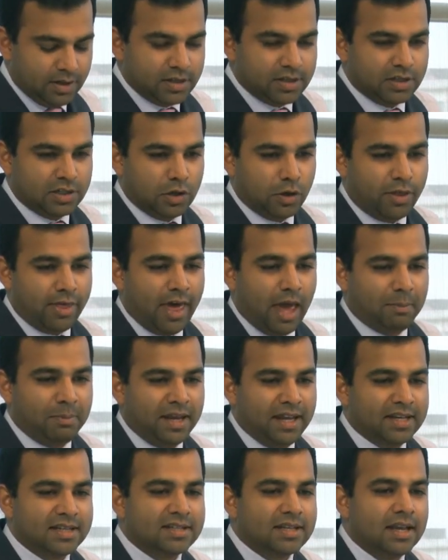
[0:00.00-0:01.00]
So that
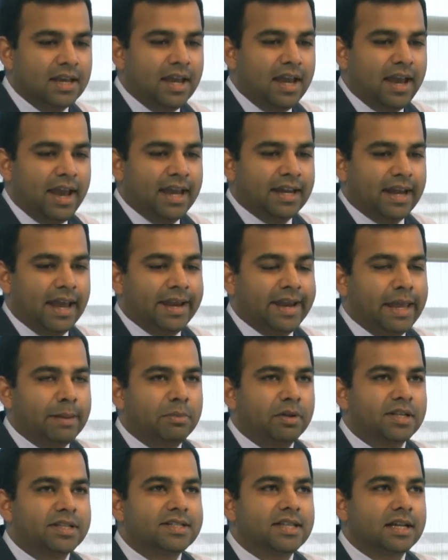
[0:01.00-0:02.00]
means it
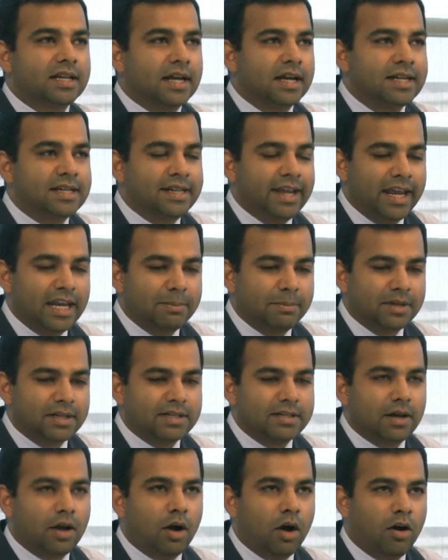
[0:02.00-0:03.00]
enables the
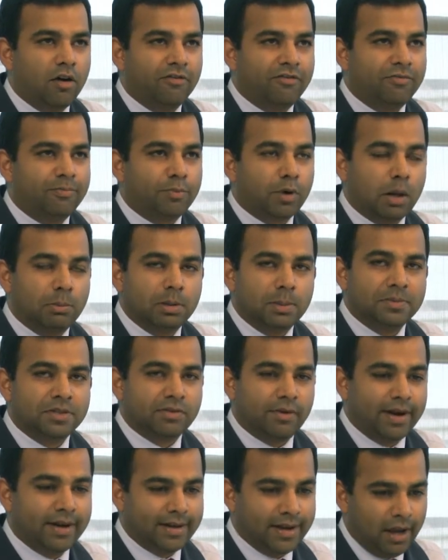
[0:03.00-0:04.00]
containment of
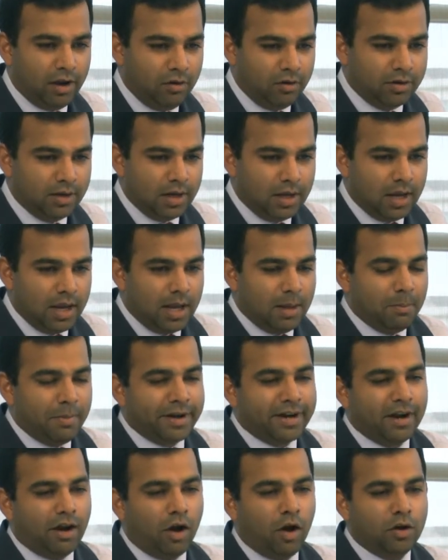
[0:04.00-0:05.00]
problems right now,
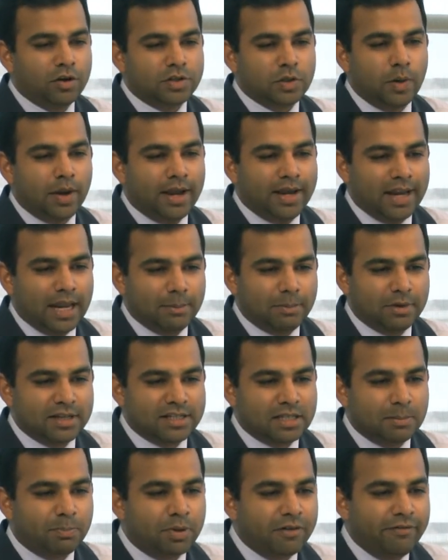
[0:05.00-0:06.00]
but it also
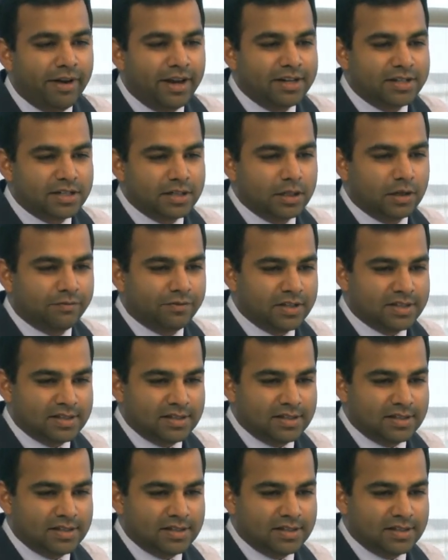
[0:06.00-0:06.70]
enables the prevention of the